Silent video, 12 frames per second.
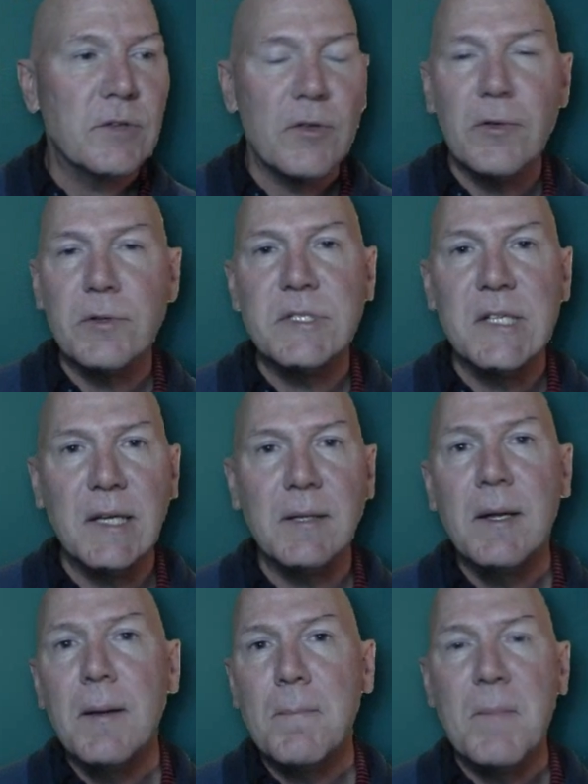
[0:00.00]
to
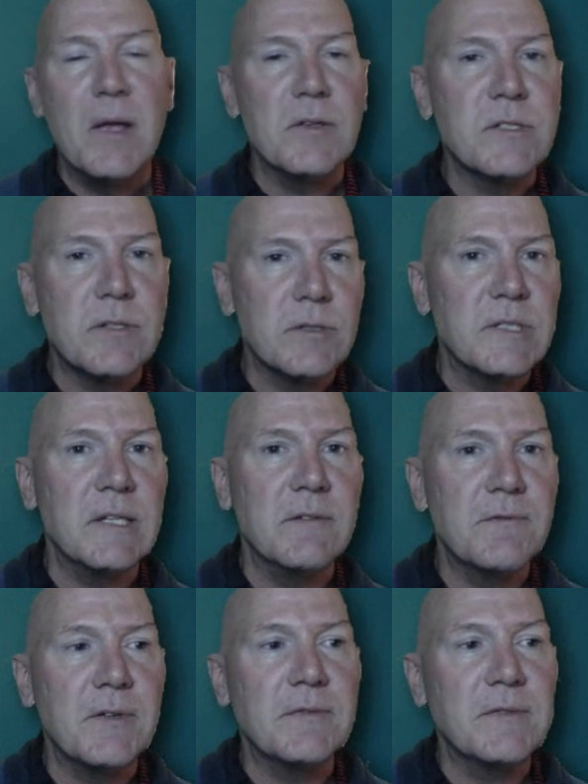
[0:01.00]
13, males 13
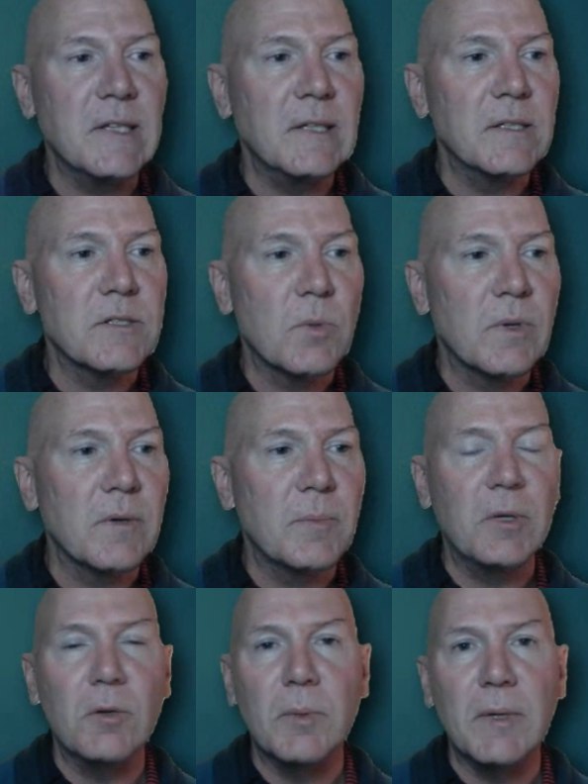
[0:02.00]
to 15 is where
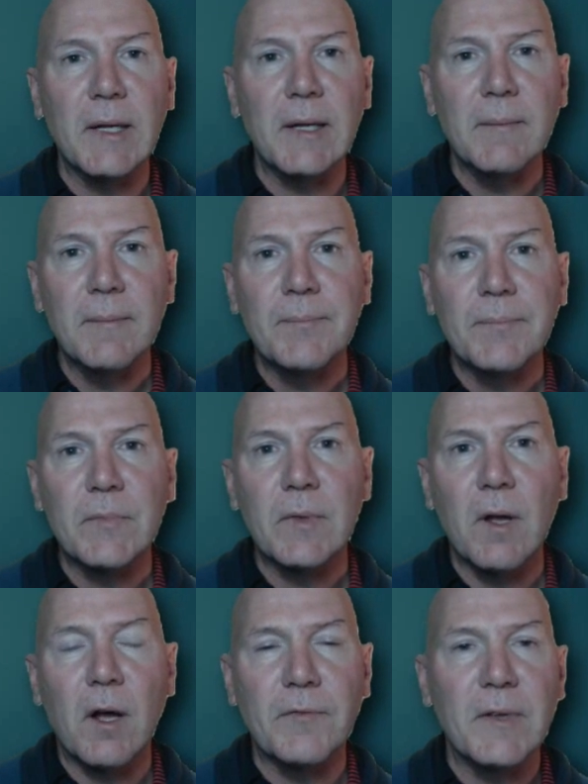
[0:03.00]
puberty
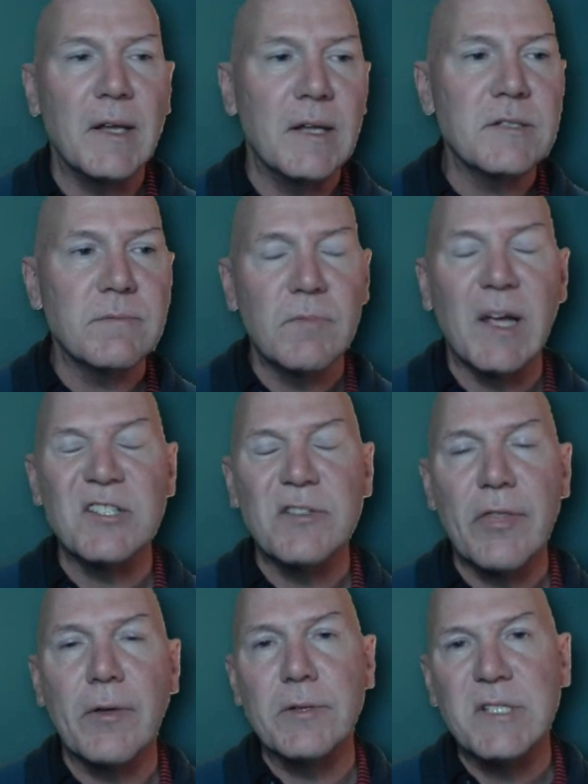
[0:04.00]
often hits.
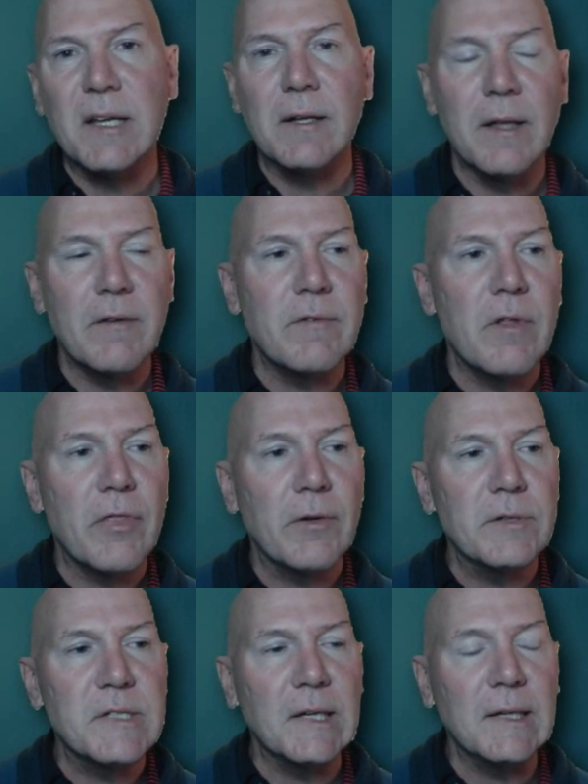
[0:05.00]
Actually, 13, 11, and
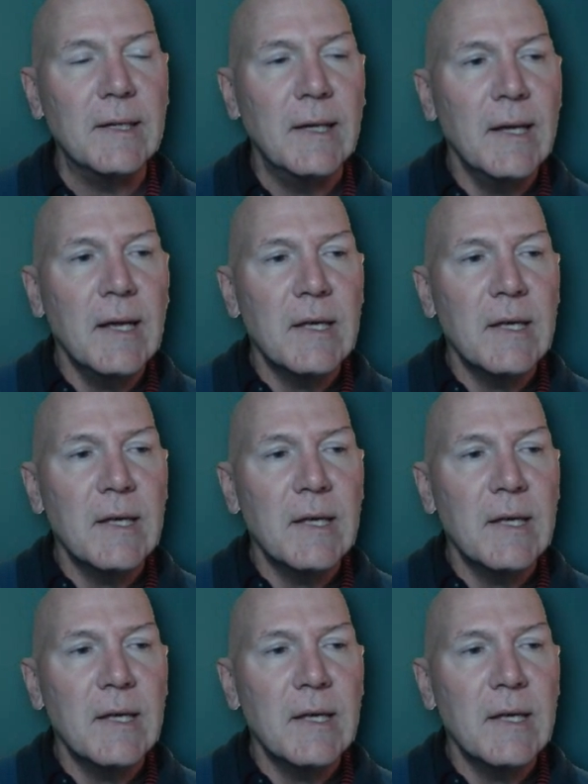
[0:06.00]
13.